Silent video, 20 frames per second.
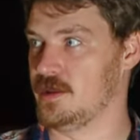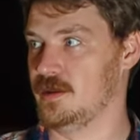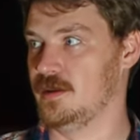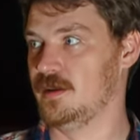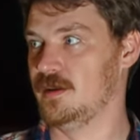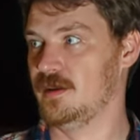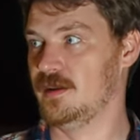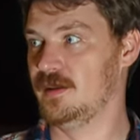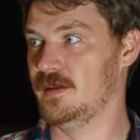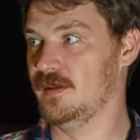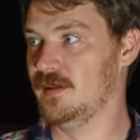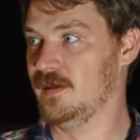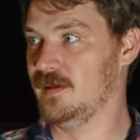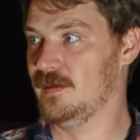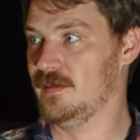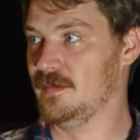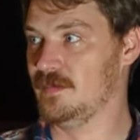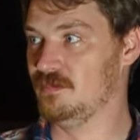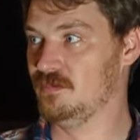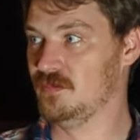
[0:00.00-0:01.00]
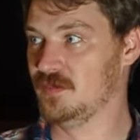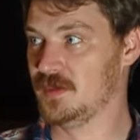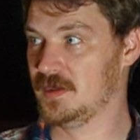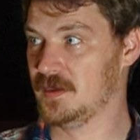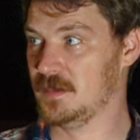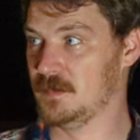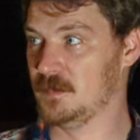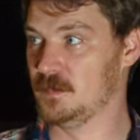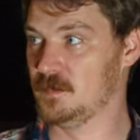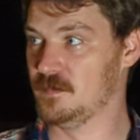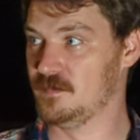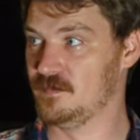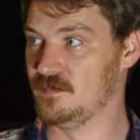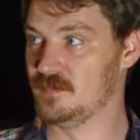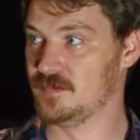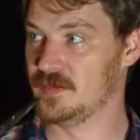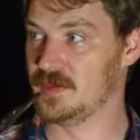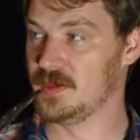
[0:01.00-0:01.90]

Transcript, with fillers: Like you're like, I have